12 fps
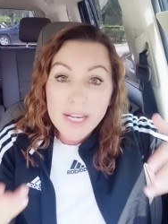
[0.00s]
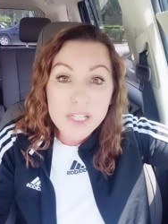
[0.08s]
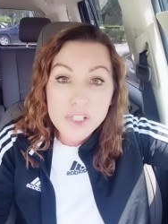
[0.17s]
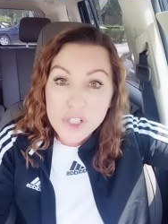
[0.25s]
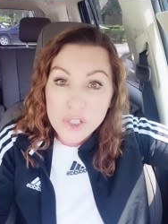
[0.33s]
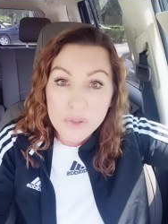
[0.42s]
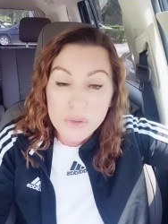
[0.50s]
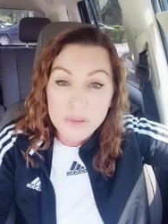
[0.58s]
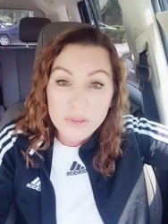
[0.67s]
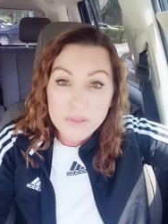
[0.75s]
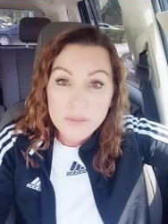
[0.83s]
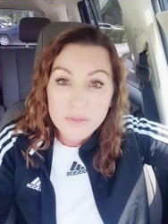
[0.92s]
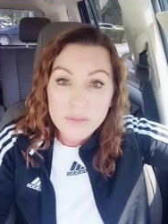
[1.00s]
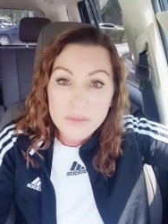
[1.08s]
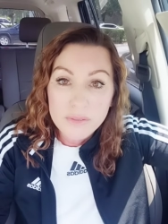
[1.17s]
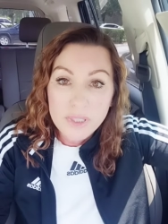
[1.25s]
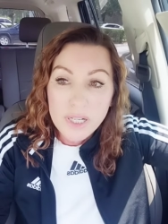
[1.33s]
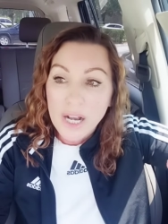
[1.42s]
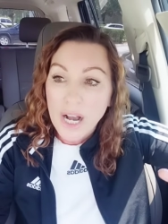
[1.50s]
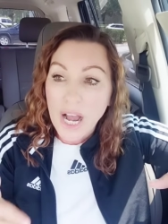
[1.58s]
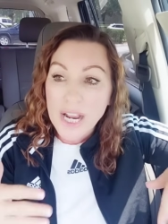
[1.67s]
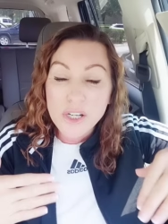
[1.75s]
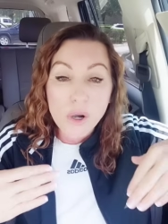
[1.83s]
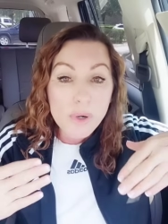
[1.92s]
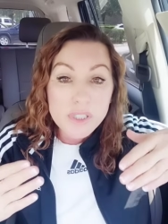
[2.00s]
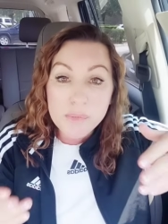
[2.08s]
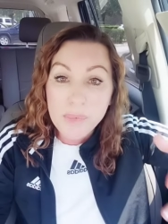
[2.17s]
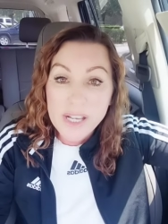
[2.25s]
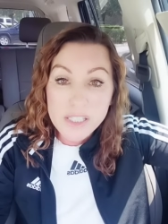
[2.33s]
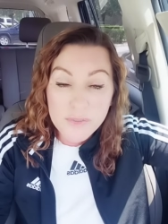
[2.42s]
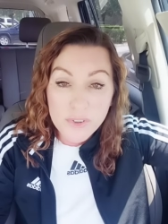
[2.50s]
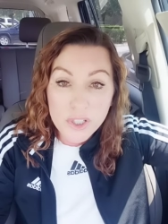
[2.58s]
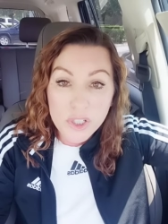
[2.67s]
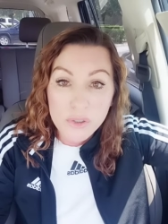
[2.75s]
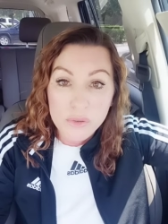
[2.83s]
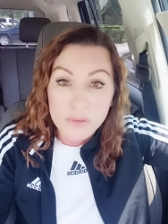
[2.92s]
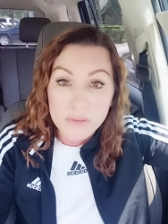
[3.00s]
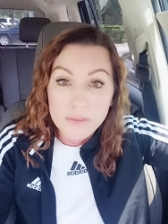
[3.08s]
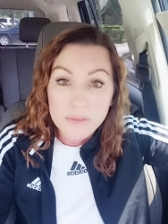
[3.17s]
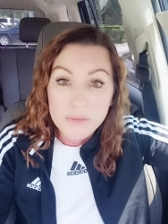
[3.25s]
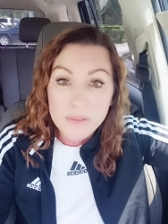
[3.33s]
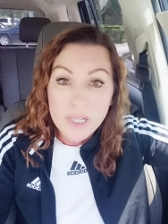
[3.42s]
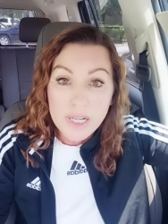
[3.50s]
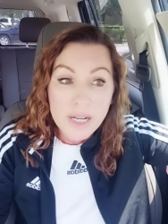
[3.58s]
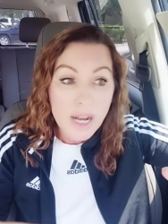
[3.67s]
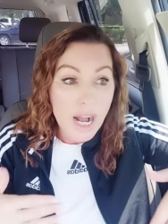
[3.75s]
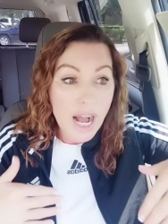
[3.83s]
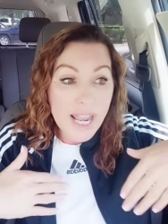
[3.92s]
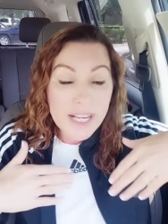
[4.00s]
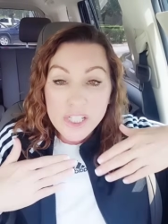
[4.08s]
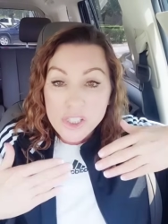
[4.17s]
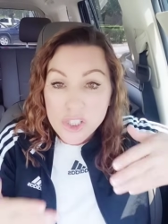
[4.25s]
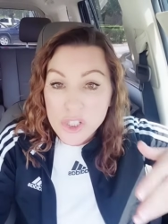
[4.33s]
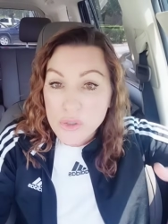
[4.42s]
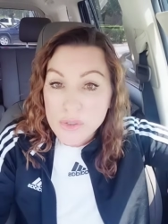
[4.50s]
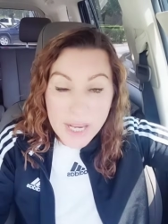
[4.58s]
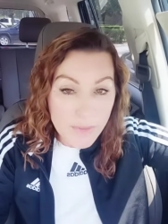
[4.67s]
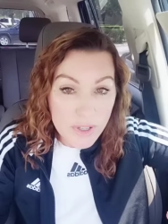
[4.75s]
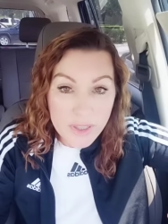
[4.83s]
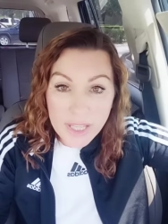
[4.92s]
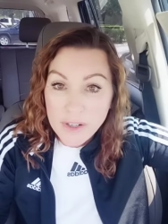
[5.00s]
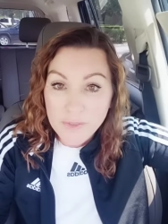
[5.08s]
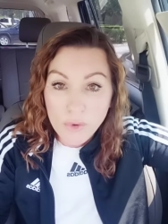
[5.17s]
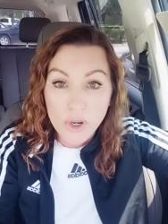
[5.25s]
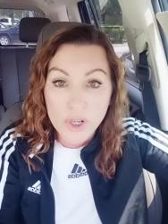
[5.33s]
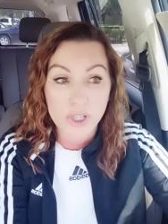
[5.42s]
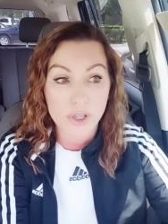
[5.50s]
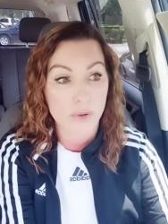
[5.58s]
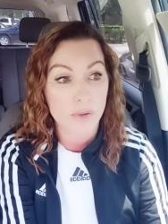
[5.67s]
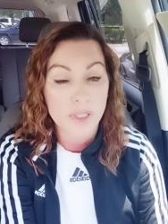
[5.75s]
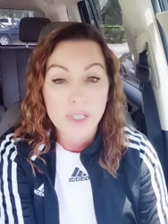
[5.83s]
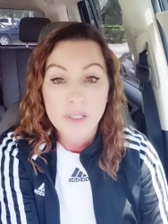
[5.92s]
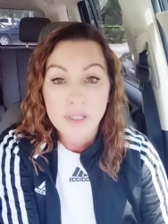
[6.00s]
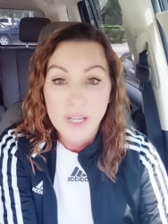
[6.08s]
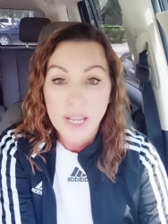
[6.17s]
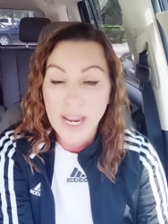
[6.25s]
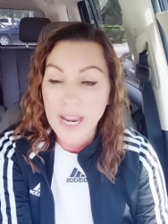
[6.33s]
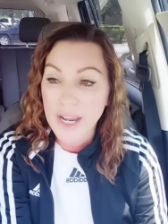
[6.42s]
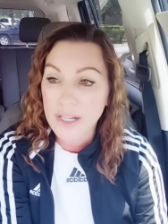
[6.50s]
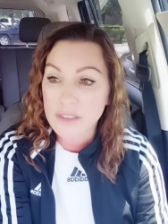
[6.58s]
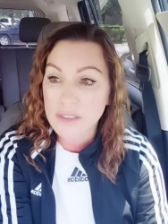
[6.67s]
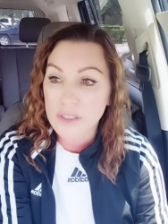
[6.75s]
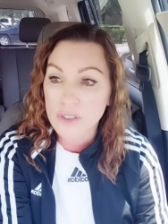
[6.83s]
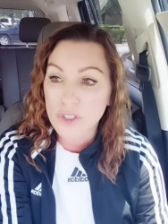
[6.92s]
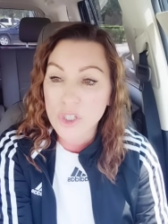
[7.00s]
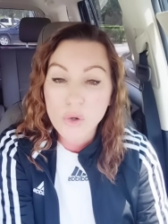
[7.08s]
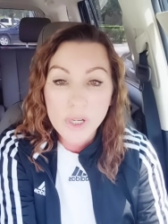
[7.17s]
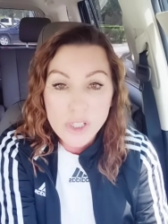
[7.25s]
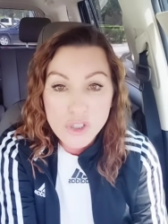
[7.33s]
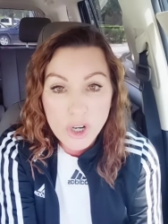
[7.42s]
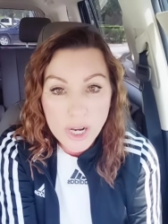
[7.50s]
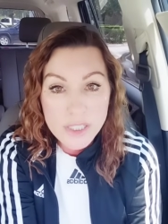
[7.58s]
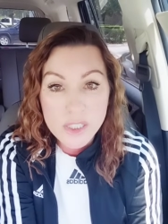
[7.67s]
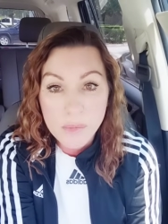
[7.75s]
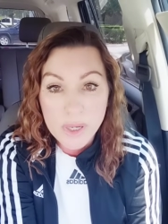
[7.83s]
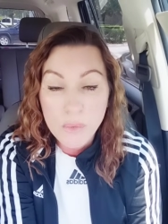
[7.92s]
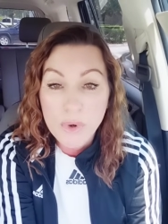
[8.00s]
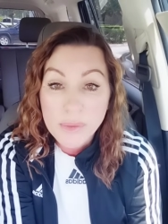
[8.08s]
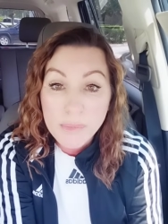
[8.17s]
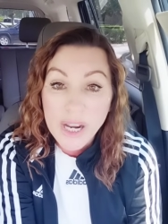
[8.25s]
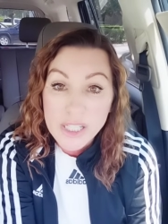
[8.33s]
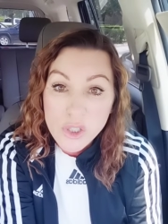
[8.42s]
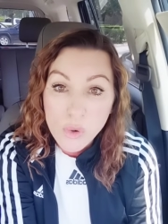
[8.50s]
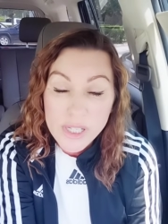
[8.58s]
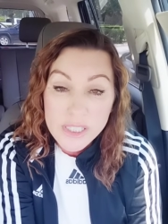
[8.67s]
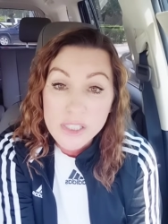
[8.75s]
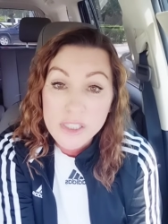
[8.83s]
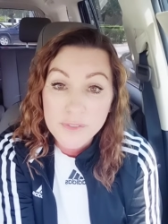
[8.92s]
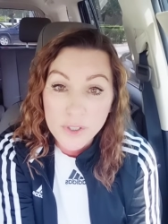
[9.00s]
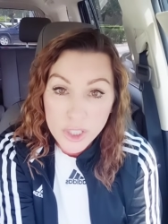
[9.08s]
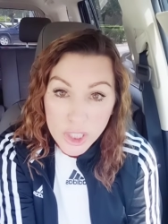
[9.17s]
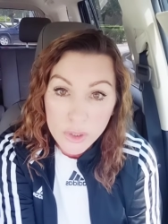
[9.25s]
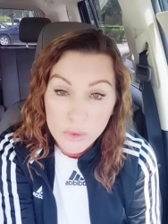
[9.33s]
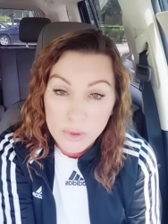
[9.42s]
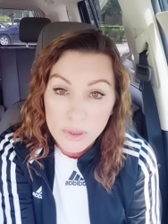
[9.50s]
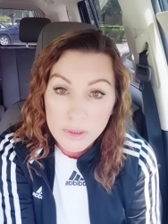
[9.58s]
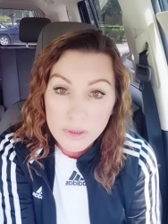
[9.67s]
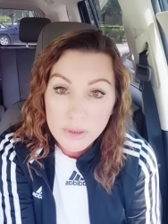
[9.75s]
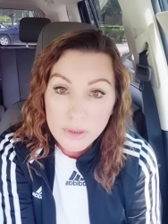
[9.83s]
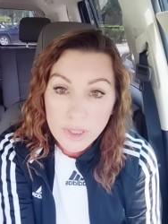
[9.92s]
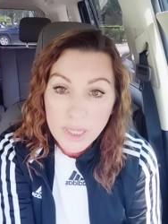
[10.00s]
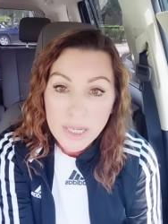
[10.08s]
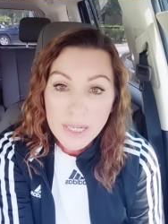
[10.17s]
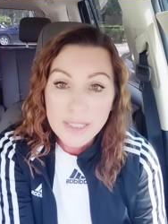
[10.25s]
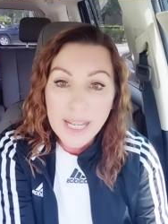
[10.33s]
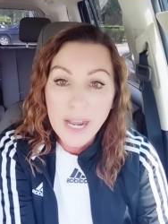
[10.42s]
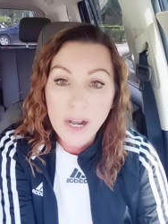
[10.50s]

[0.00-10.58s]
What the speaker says: I created you. I know what's best for you. I can choose everything for you. And you can trust me with my choices for you.